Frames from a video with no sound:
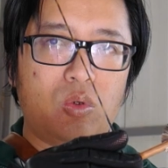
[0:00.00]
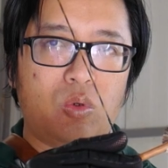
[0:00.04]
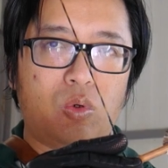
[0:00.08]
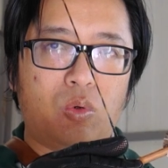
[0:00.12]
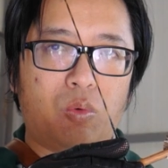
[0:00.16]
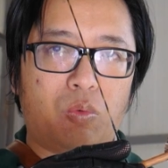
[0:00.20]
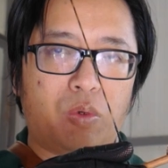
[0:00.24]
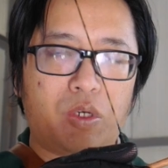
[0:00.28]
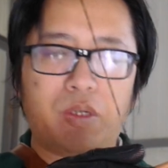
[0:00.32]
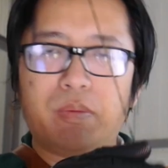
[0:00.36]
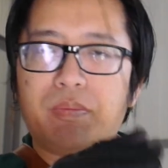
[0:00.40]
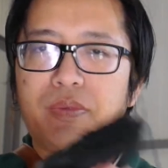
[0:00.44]

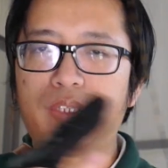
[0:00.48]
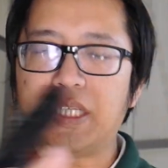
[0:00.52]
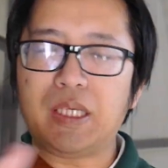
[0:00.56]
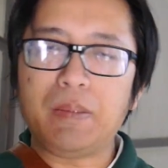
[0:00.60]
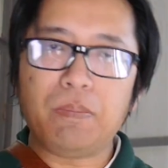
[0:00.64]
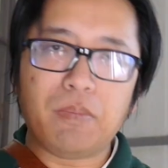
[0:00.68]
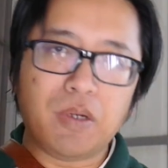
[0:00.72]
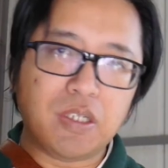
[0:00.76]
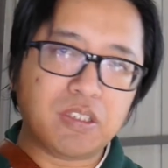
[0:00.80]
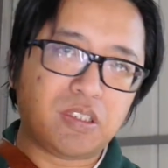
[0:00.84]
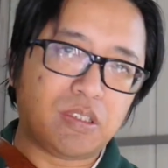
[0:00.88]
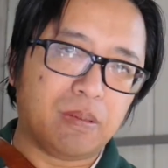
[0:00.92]
One of the
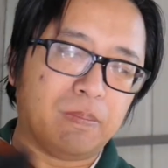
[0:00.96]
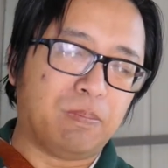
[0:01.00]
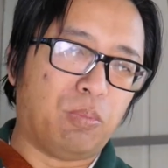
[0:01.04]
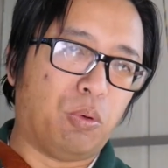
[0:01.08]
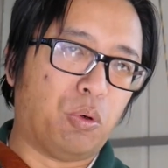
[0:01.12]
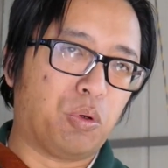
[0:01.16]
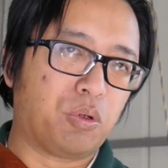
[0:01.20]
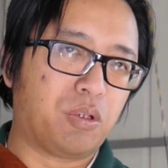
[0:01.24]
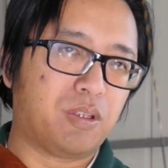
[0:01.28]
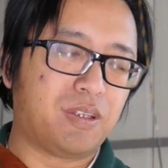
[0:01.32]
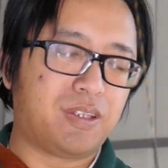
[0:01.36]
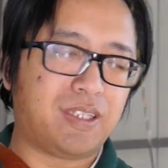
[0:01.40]
most
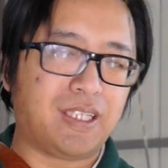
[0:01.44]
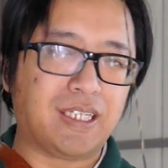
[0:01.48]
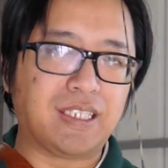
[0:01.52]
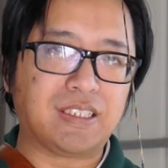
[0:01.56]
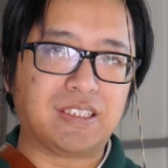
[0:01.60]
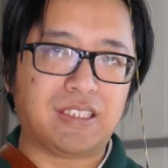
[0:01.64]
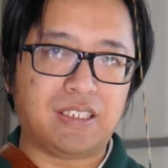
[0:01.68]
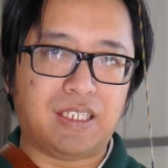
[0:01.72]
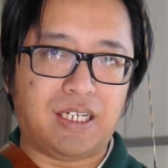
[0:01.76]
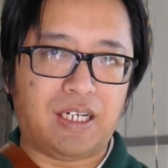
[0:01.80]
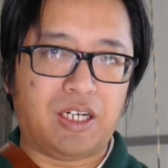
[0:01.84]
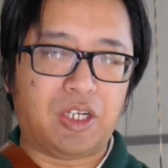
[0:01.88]
important
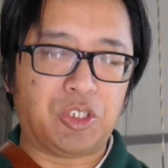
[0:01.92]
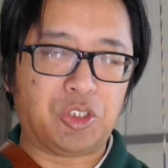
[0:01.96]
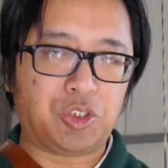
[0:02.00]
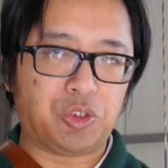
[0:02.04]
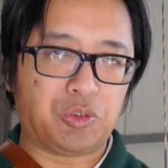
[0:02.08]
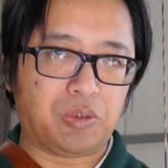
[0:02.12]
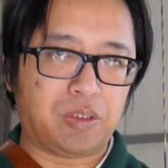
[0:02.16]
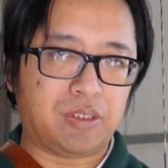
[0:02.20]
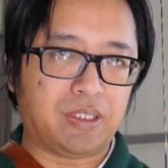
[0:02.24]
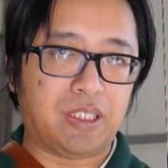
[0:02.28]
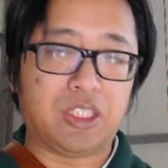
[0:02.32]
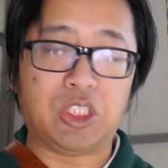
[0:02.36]
things in
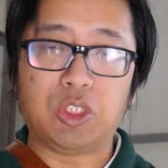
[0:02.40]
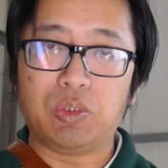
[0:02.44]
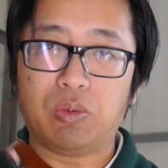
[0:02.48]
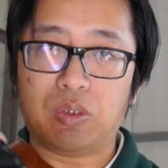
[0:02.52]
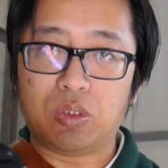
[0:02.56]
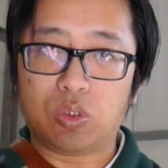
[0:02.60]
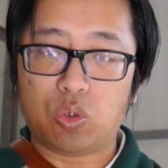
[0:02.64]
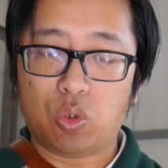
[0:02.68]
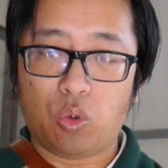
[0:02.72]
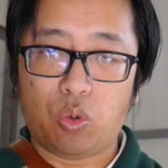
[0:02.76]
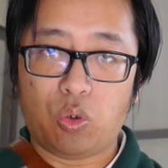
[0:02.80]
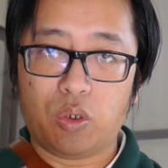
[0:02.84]
archery that you
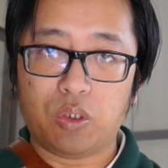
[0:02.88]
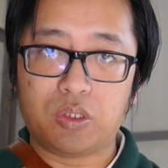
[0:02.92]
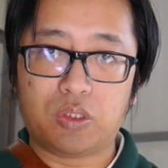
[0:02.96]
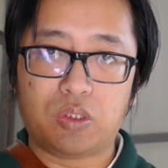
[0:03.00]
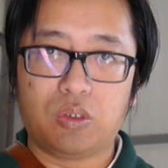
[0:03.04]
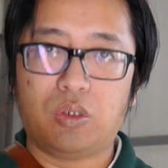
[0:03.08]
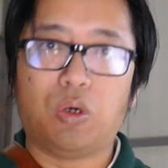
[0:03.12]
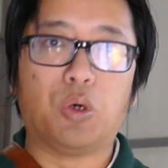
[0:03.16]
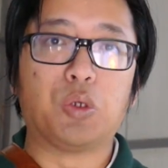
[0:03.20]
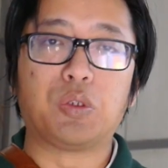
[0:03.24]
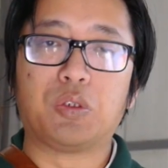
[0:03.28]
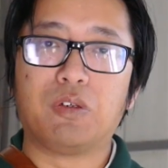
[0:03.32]
are
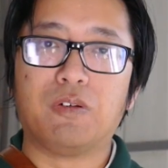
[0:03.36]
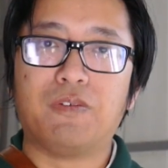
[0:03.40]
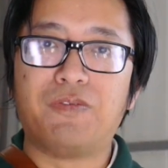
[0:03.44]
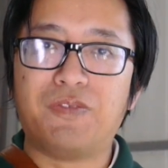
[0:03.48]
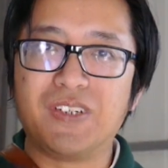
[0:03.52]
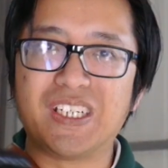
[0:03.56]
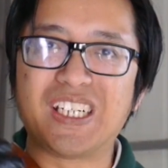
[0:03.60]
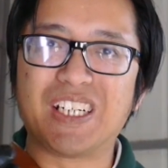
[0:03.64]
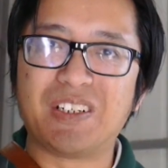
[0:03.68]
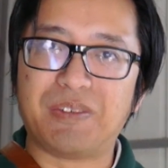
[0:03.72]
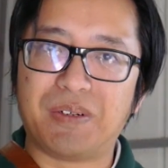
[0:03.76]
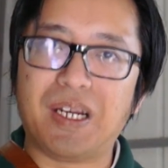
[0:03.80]
taught or you
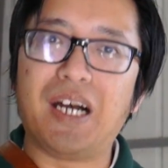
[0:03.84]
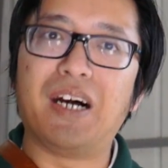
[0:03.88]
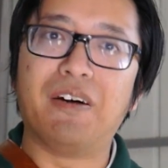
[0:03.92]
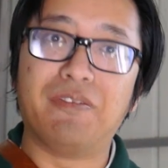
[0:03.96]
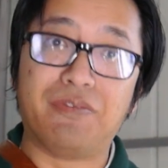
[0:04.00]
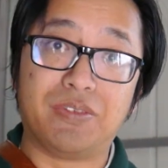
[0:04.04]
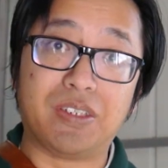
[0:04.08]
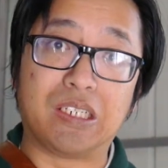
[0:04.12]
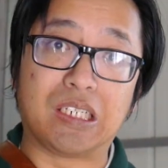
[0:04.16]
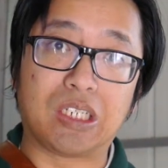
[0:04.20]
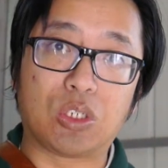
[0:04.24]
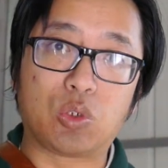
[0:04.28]
figure
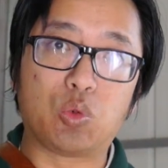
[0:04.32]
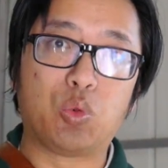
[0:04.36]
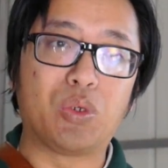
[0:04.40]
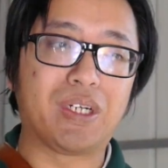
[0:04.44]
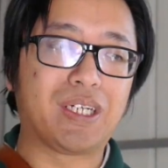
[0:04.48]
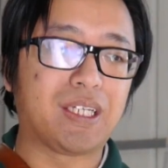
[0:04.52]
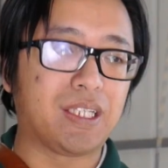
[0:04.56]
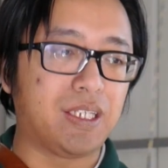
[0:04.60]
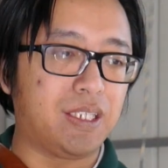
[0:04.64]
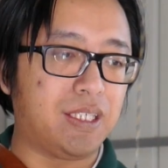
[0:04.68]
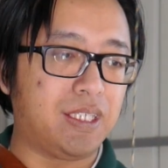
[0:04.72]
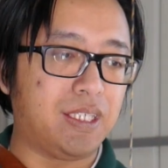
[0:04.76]
out very
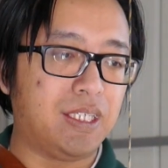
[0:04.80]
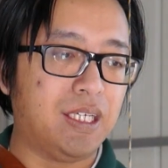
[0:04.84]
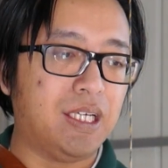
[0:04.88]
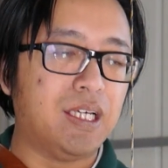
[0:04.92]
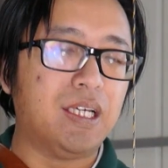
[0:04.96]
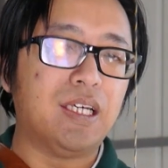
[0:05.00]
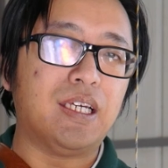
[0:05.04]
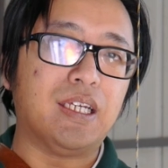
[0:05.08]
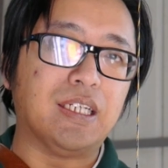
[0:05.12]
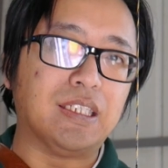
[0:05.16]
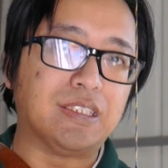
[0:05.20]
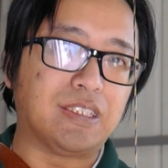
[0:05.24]
quickly
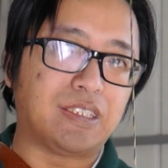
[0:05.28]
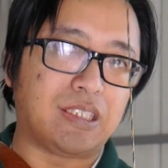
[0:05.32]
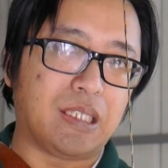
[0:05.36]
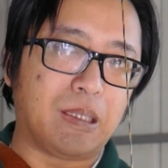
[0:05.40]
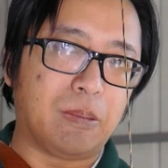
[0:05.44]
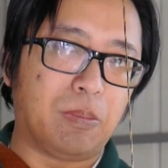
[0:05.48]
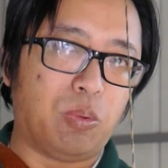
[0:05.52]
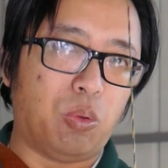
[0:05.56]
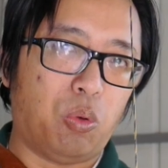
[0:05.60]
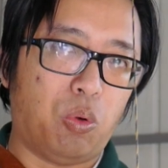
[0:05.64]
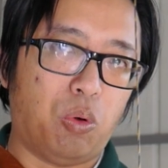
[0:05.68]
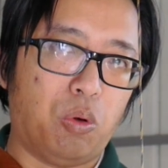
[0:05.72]
is the
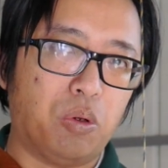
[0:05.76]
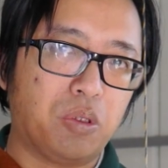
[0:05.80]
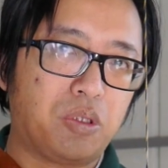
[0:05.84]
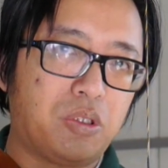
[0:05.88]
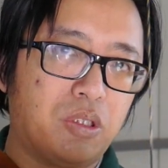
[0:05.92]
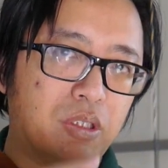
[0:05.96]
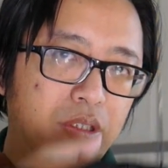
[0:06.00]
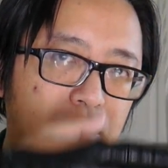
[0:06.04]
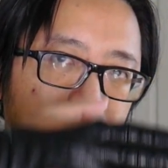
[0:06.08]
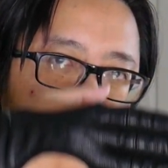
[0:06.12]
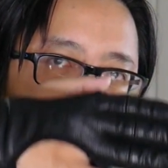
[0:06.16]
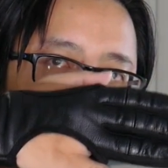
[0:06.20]

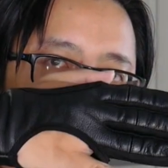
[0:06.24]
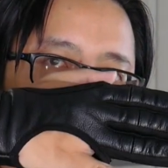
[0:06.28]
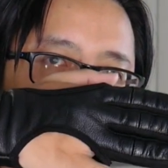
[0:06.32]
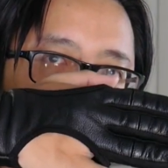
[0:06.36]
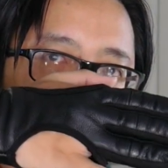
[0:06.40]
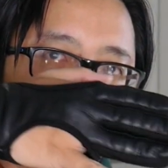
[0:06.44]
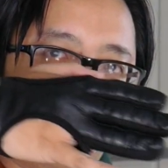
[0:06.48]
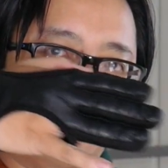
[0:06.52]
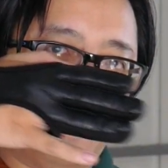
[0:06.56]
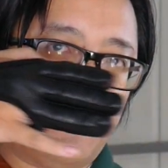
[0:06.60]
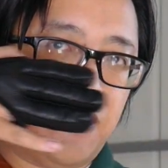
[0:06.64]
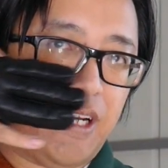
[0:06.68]
importance
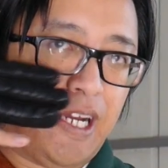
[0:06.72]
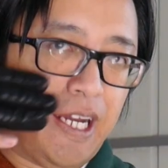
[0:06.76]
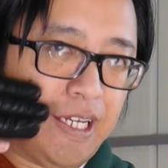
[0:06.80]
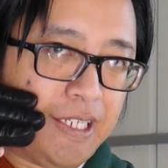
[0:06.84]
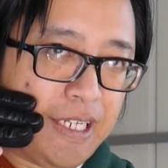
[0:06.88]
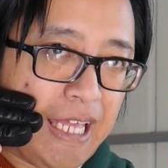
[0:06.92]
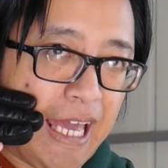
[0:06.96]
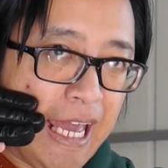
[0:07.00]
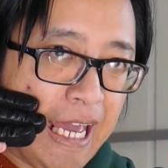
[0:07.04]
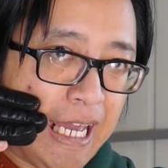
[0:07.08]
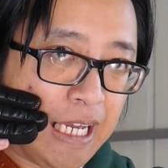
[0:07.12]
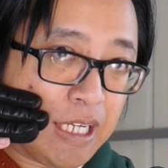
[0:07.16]
of
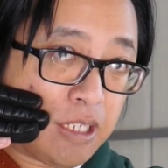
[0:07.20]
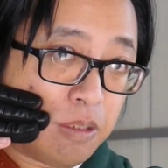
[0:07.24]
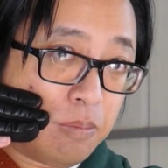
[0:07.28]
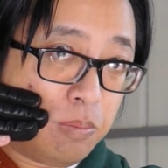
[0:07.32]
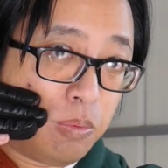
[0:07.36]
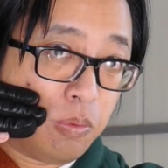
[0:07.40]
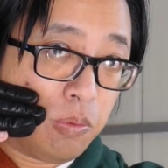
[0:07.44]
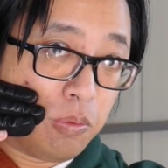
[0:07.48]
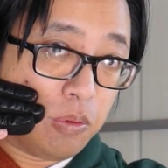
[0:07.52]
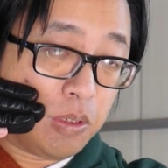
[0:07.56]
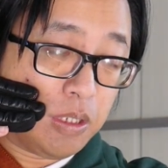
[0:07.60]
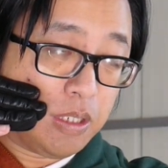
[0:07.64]
an anchor
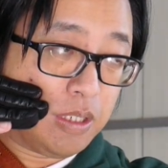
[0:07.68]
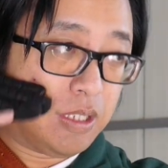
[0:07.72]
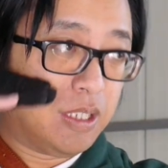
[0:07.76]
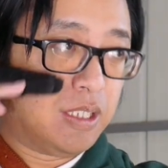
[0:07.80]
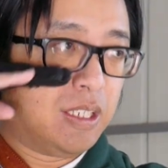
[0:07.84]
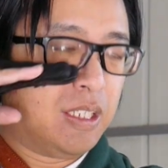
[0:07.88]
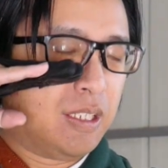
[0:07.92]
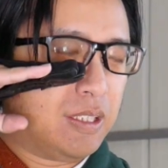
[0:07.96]
point.